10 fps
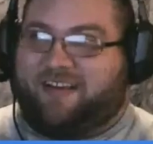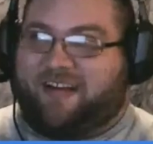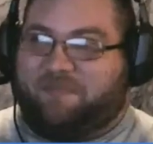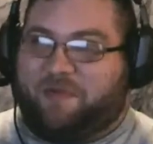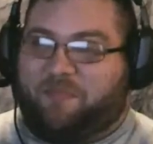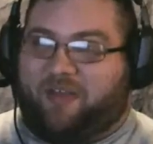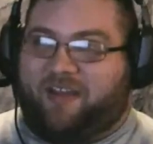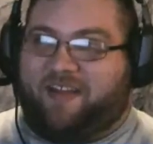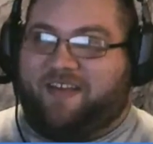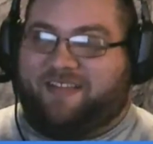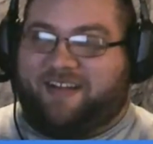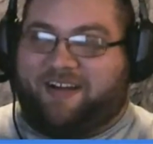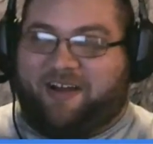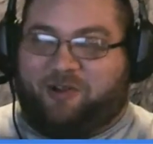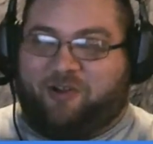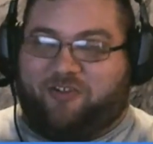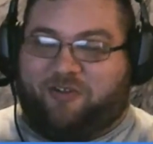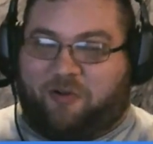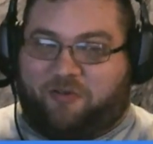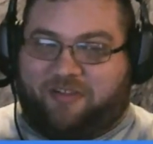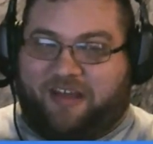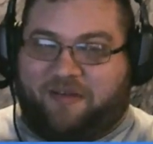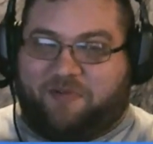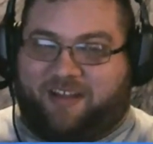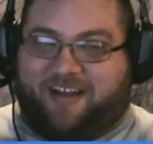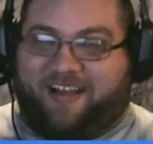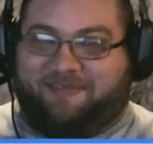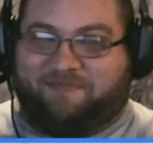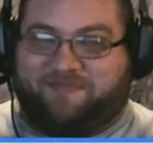I've been playing their Elder Scrolls game a lot.